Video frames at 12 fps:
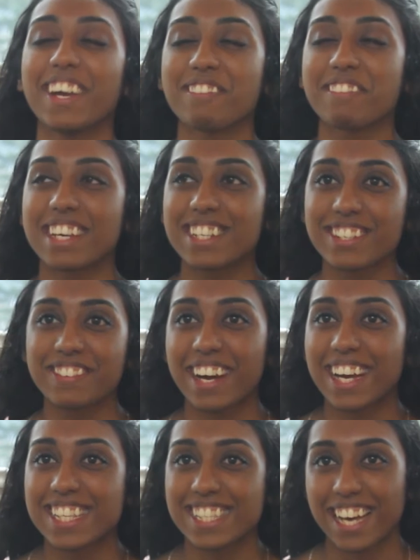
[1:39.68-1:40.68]

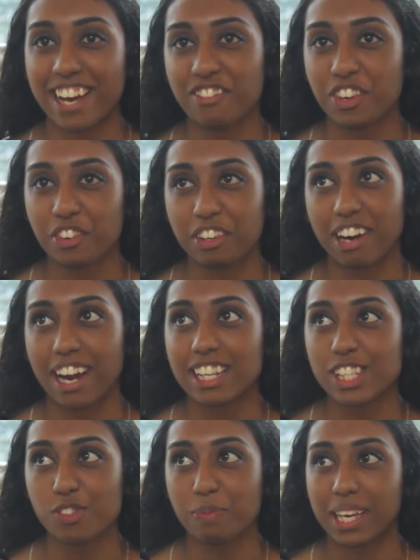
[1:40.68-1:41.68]
Major-wise, I have no
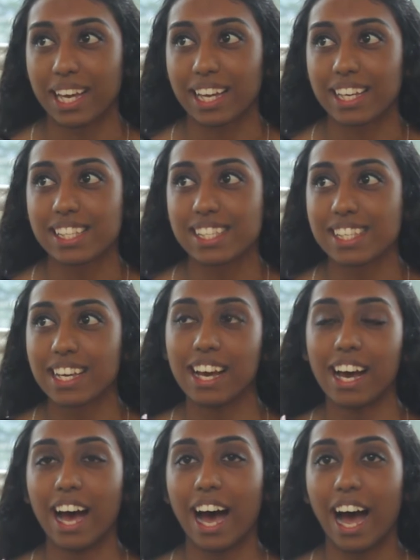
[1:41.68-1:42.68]
regrets because
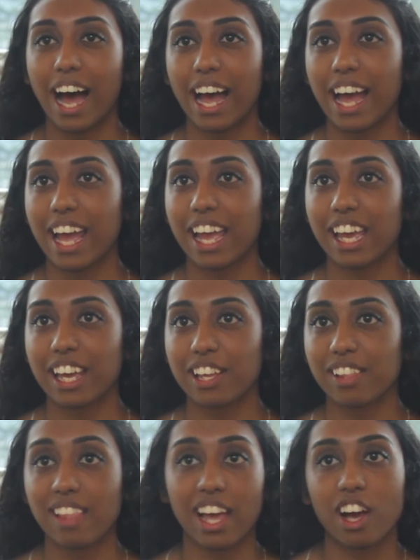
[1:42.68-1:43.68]

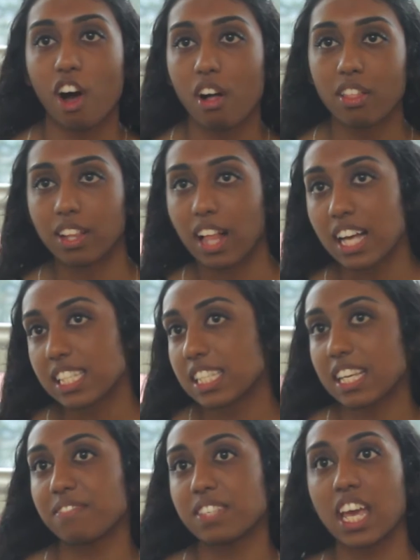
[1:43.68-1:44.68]
I like all the
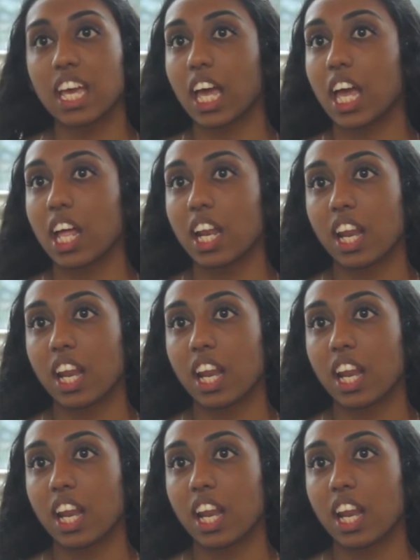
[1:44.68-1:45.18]
classes I've taken,